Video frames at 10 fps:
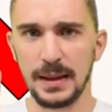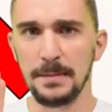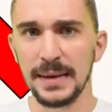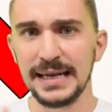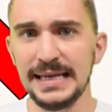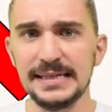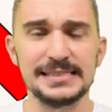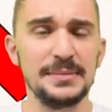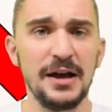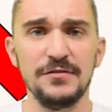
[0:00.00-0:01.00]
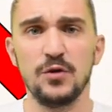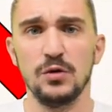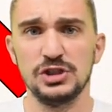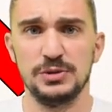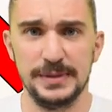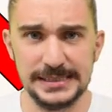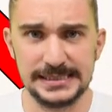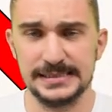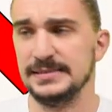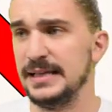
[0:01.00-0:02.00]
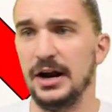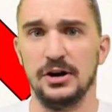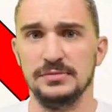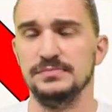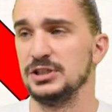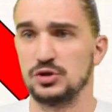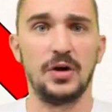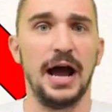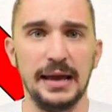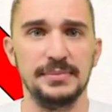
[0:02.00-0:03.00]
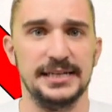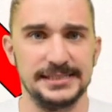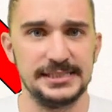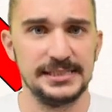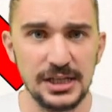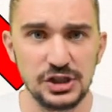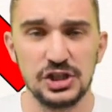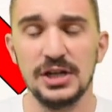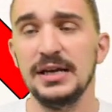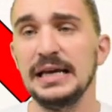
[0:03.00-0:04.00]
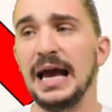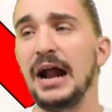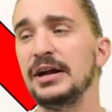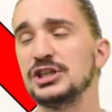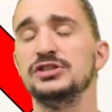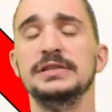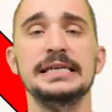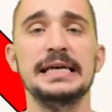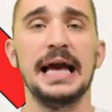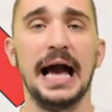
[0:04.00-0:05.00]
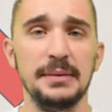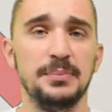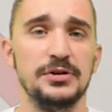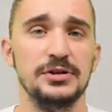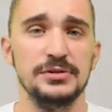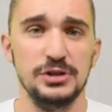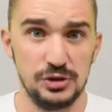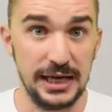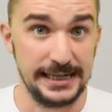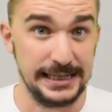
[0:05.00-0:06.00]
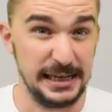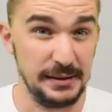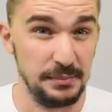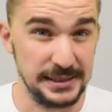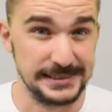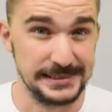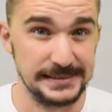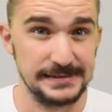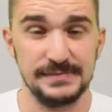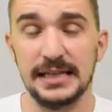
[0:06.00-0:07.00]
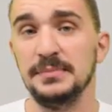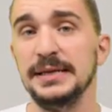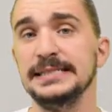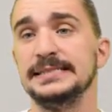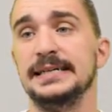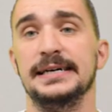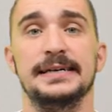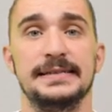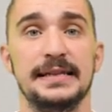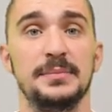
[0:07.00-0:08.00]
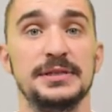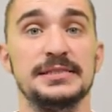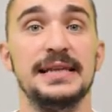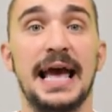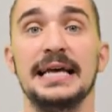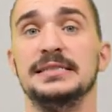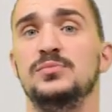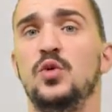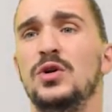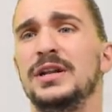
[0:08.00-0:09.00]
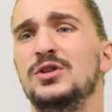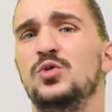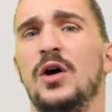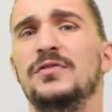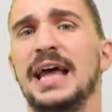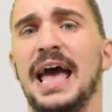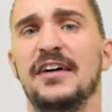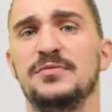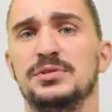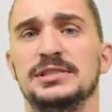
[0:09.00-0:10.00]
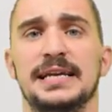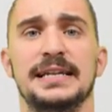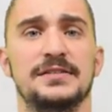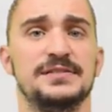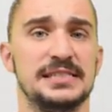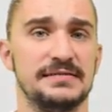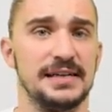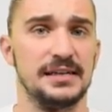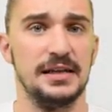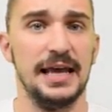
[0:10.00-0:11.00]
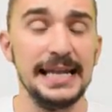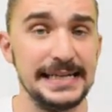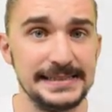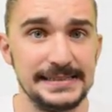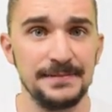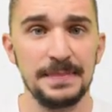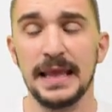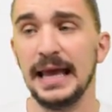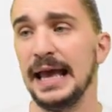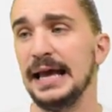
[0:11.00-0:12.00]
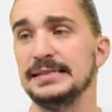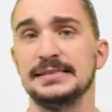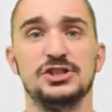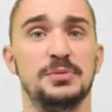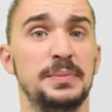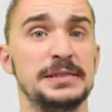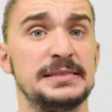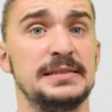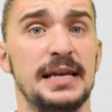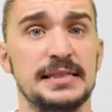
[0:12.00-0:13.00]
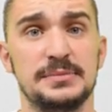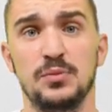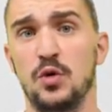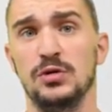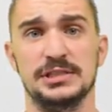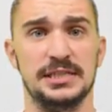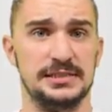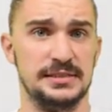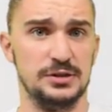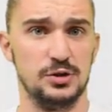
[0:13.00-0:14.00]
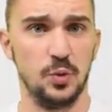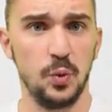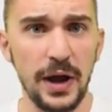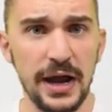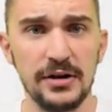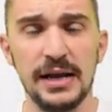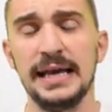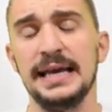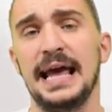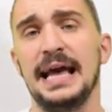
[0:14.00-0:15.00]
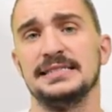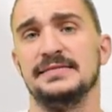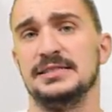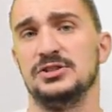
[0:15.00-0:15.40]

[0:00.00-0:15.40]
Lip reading: many semi-forged pistons that are described as such are actually hypereutectic pistons. That means that the piston has more than 12.5% of silicon in it. As such, a piston is more resistant to wear, it has less